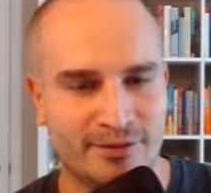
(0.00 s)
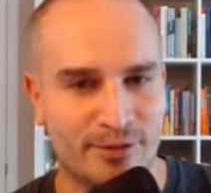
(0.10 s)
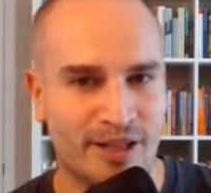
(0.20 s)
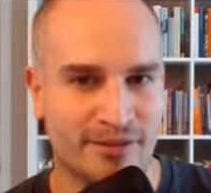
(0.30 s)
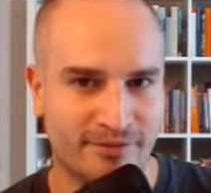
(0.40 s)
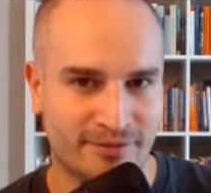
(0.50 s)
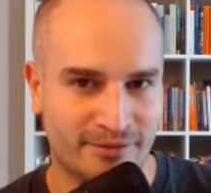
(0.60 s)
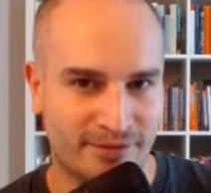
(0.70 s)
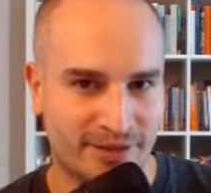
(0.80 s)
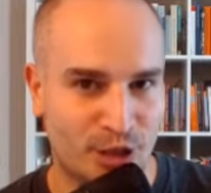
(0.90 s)
Right?
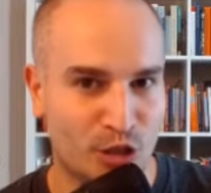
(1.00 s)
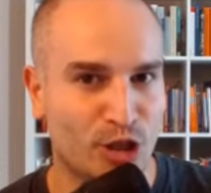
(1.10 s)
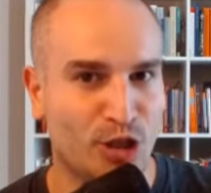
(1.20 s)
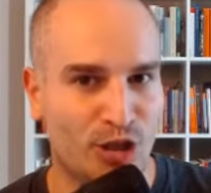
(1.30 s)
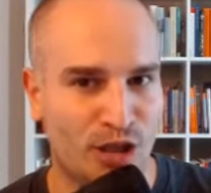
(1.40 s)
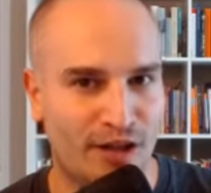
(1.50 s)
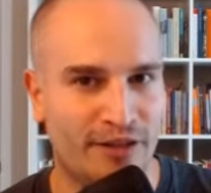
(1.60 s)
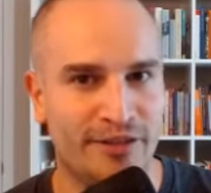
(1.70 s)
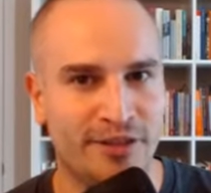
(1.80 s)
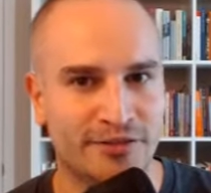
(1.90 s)
There's a
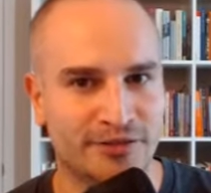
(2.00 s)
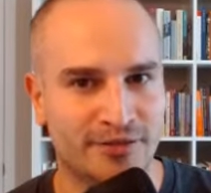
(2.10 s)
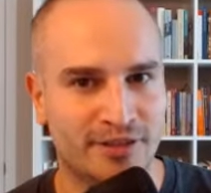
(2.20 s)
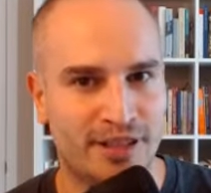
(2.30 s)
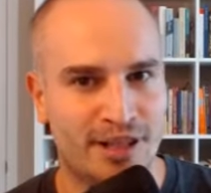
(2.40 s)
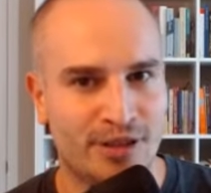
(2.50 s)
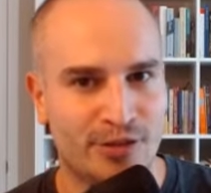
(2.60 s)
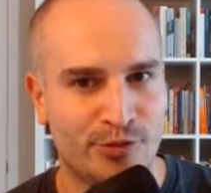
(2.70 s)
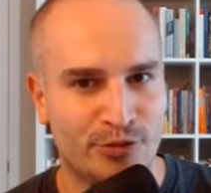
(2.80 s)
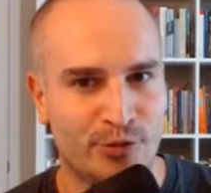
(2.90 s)
lot of
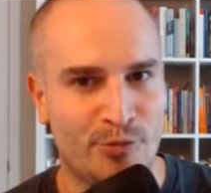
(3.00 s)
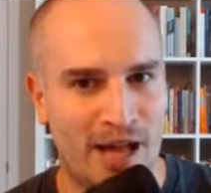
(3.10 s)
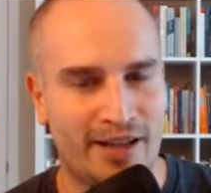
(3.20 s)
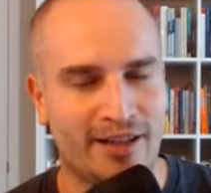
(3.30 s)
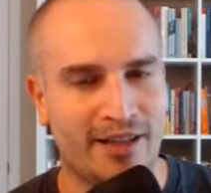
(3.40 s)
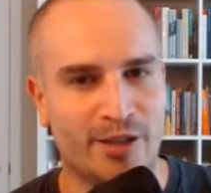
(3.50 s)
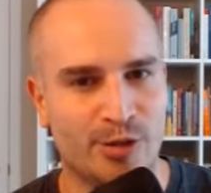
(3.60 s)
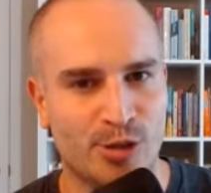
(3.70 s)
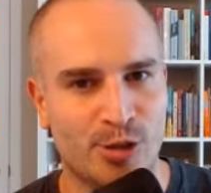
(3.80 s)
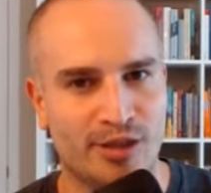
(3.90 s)
somatic
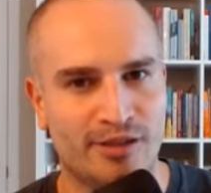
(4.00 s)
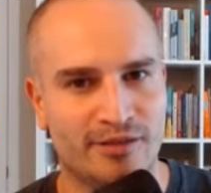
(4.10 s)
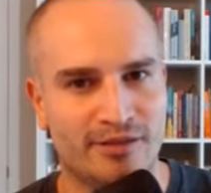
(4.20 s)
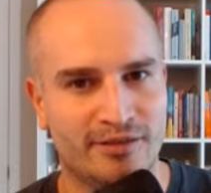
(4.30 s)
energy